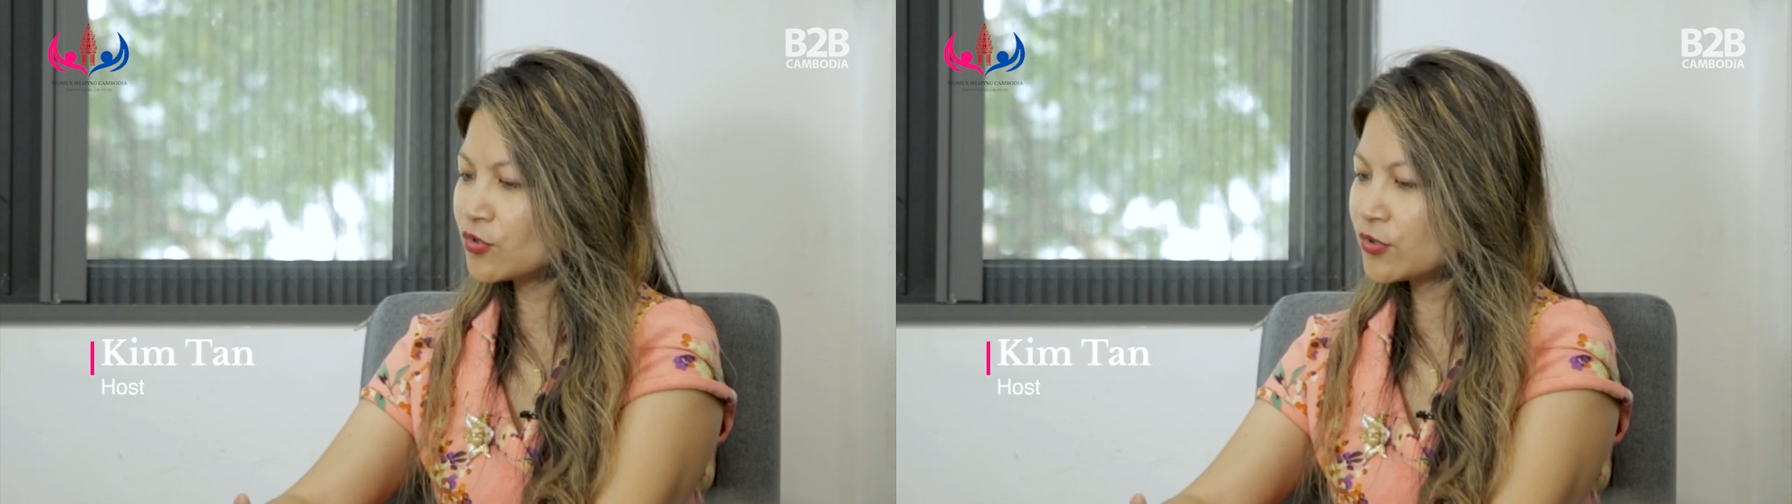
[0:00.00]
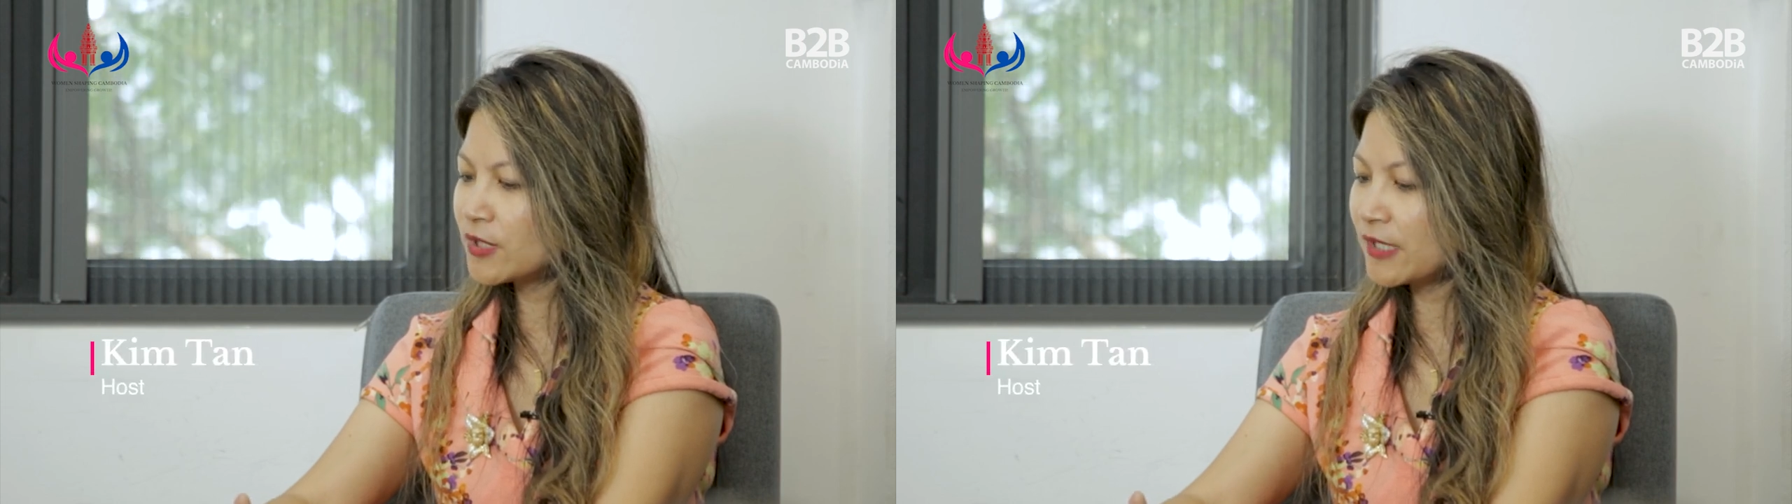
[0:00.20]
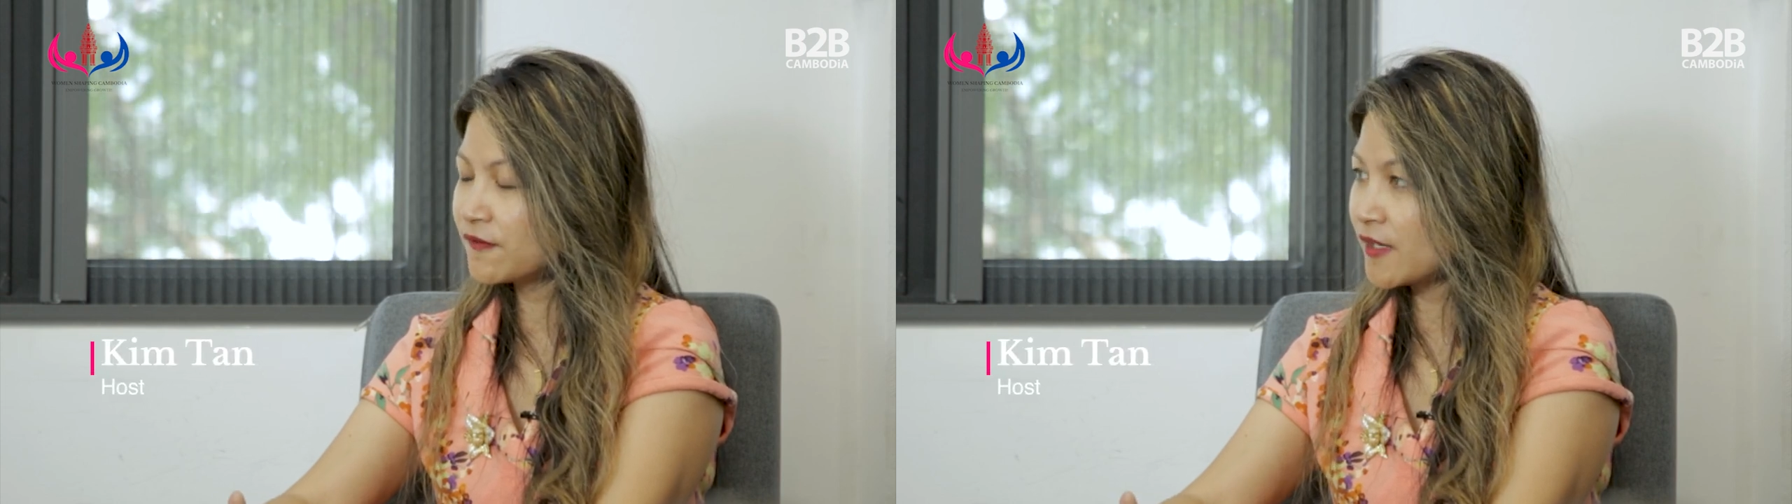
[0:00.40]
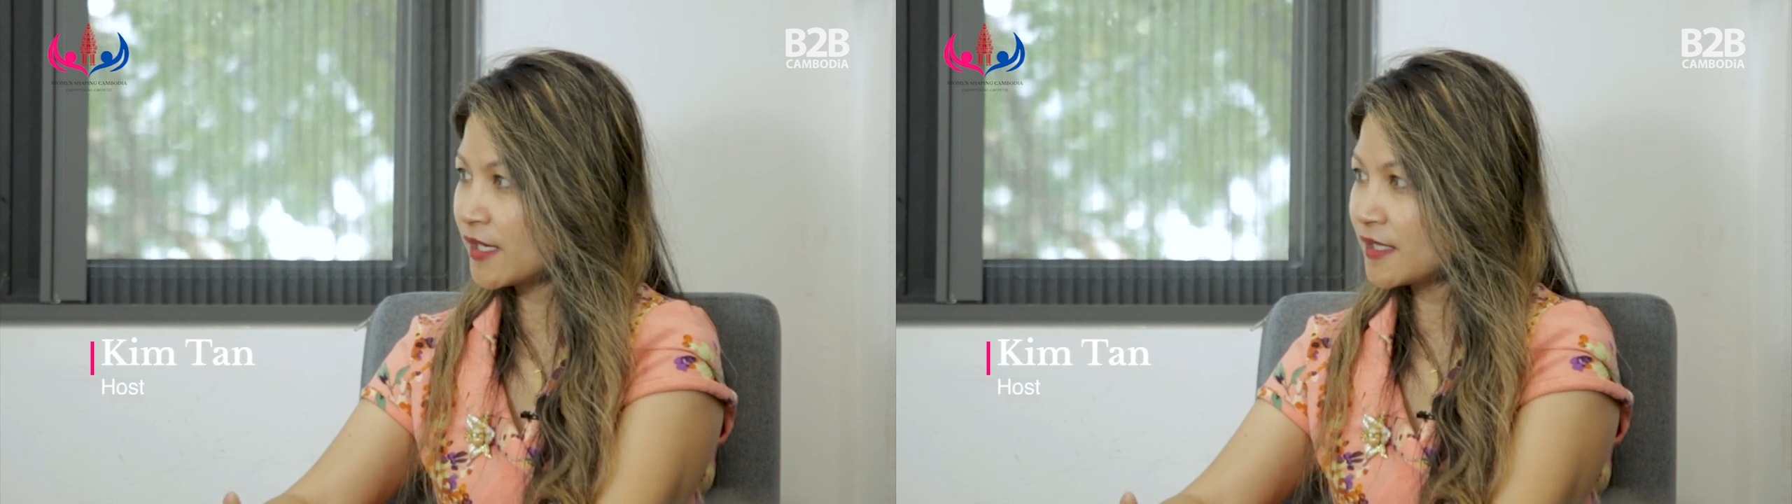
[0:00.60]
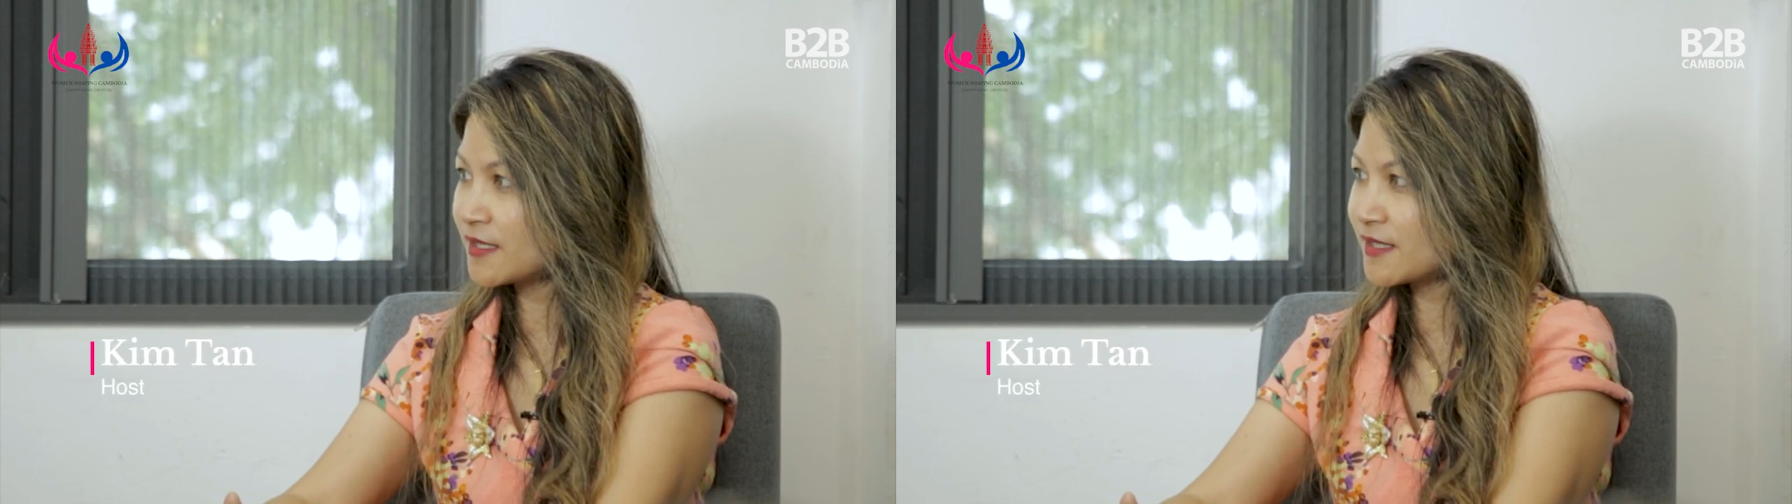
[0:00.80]
could
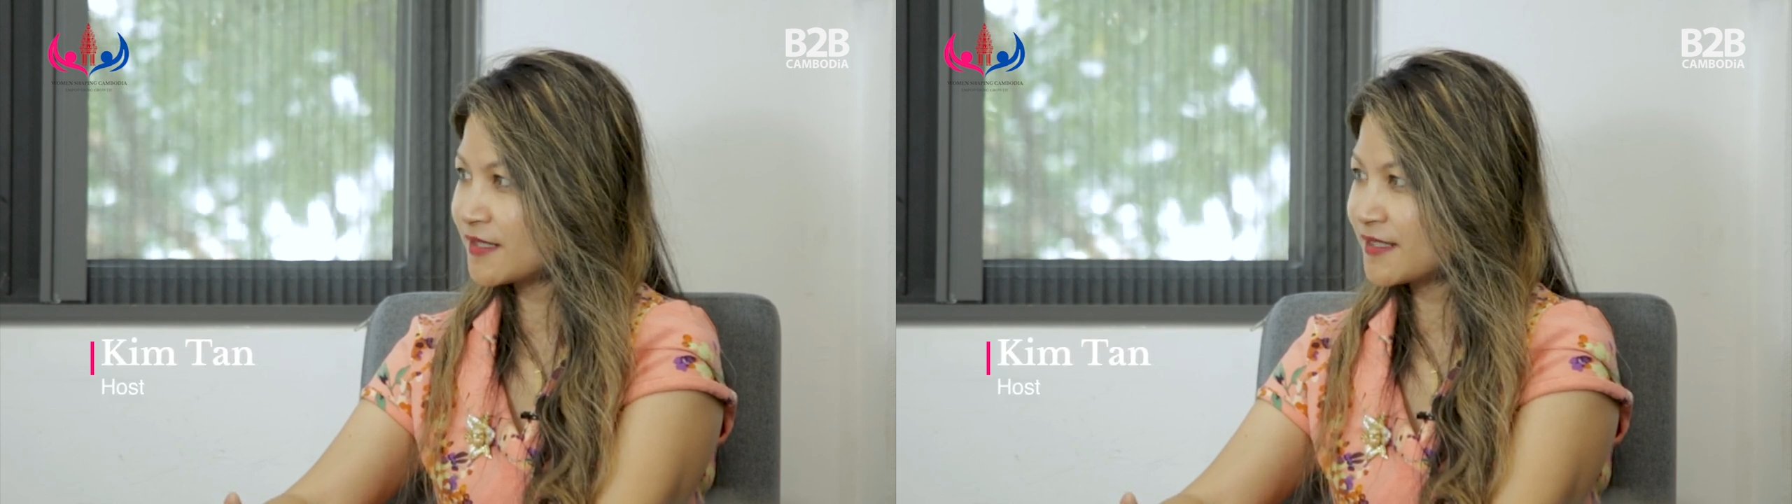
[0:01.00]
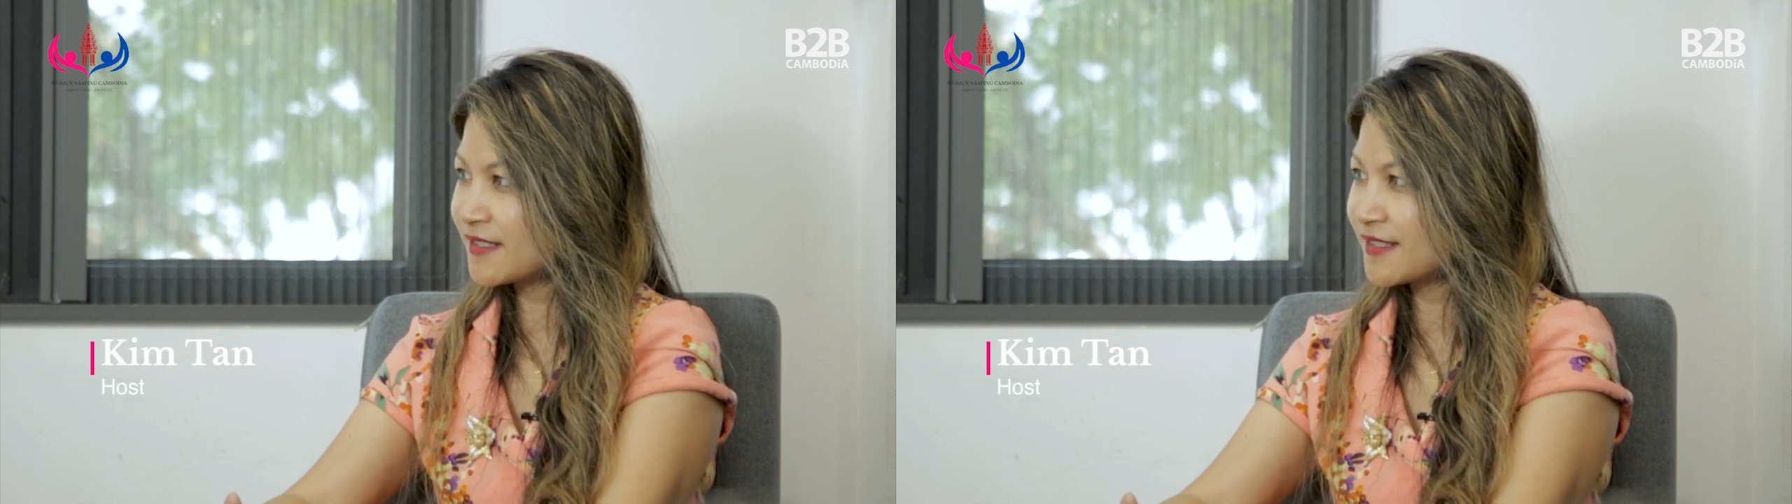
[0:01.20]
advise